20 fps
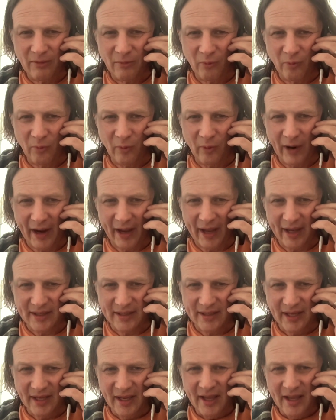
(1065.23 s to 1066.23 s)

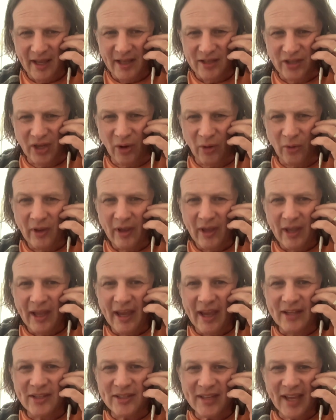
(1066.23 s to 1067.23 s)
Right. So
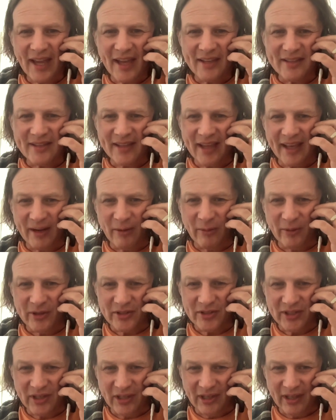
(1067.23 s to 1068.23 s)
it says that it
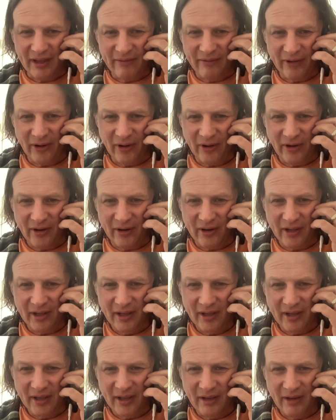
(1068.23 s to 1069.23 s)
was
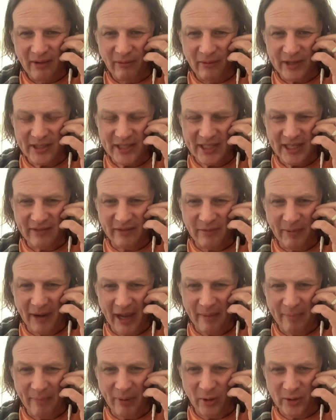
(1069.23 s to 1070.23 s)
received
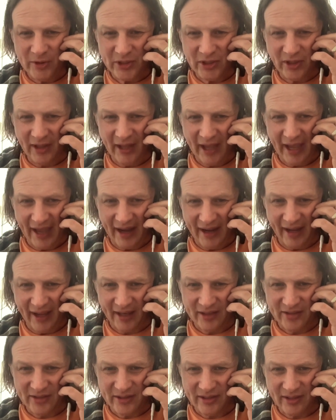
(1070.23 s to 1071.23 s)
by postal
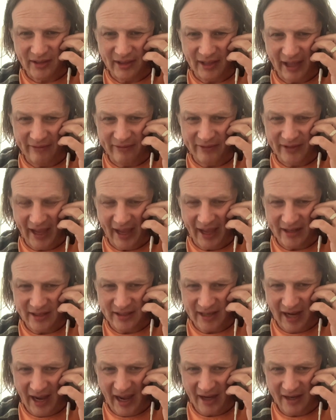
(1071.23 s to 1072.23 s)
annex, left
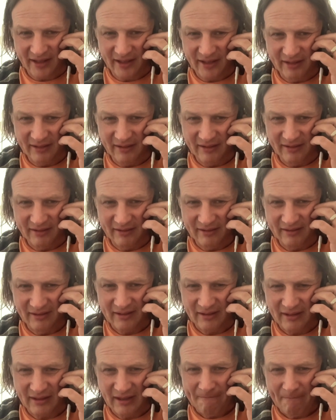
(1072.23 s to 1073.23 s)
at dock.
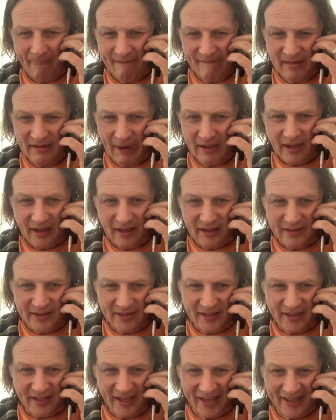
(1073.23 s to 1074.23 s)
It
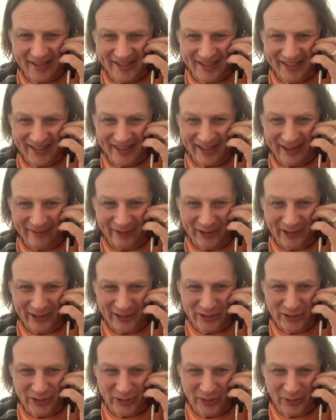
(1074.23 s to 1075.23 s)
says delivered
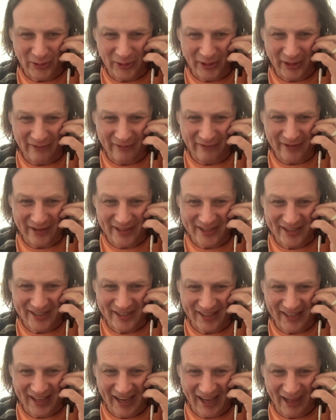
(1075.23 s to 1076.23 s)
to Chula
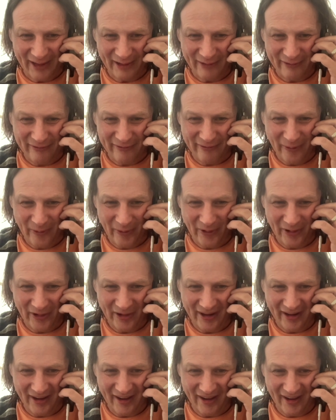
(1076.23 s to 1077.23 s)
Vista,
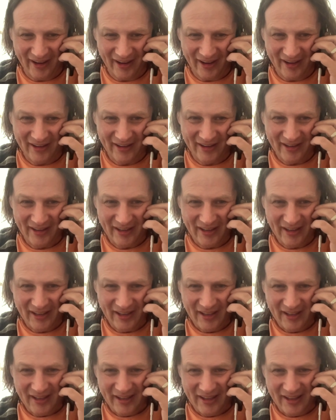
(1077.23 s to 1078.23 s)
California,
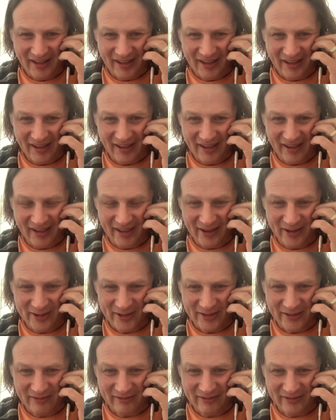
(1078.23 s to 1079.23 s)
and
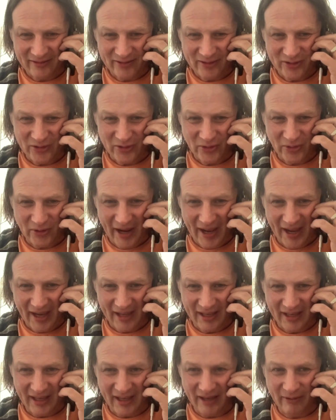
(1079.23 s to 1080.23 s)
there's a
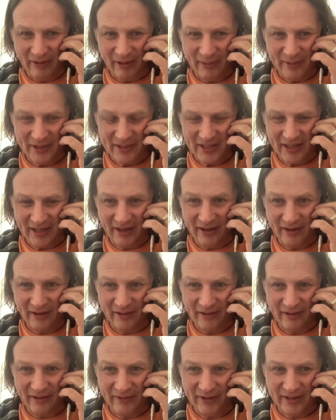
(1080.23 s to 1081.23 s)
tracking. Well, let me see
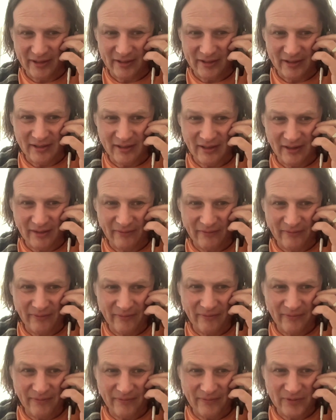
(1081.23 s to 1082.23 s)
here. it
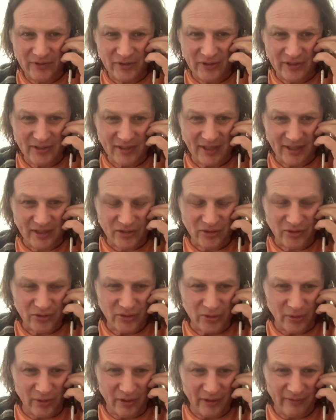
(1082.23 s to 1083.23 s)
just says
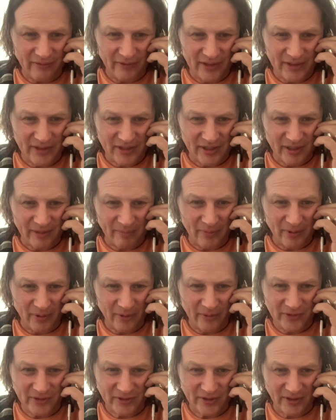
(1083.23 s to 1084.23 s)
Chula Vista
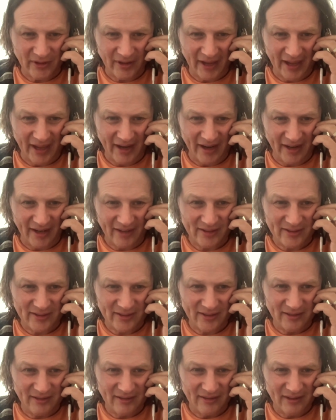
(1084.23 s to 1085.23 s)
postal
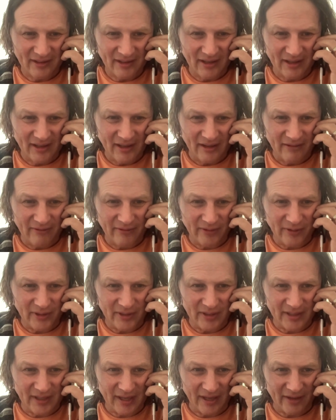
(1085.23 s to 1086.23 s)
annex, view
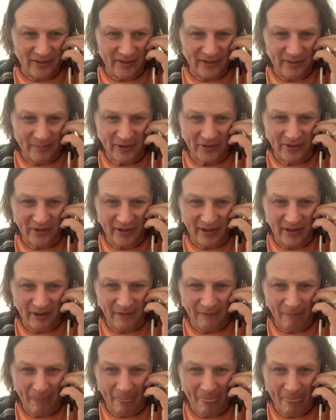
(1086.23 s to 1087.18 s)
details. Let me see here.